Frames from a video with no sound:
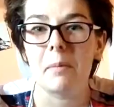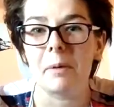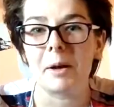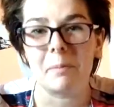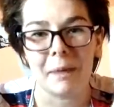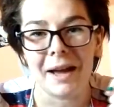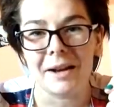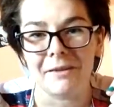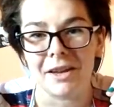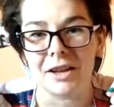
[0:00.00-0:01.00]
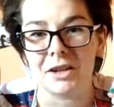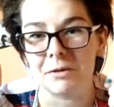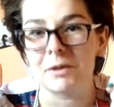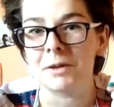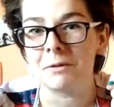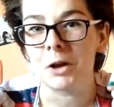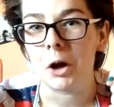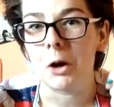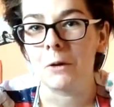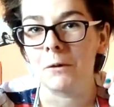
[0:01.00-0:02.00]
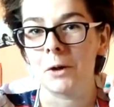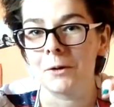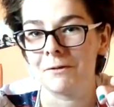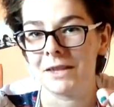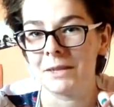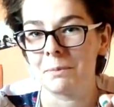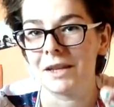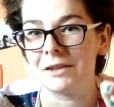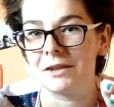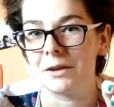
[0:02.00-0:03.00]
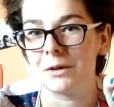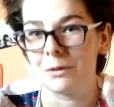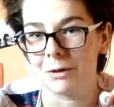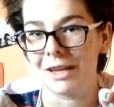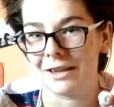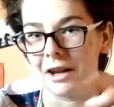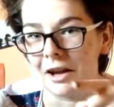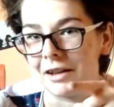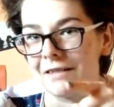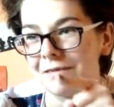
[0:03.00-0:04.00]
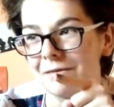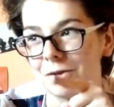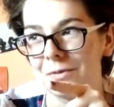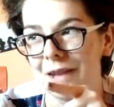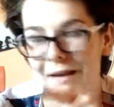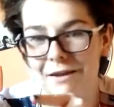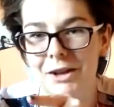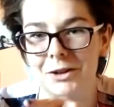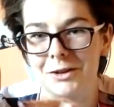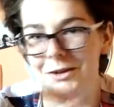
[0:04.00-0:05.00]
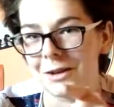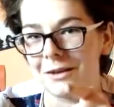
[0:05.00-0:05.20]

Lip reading: But by the way, she was the one who convinced me to read Young Avengers, so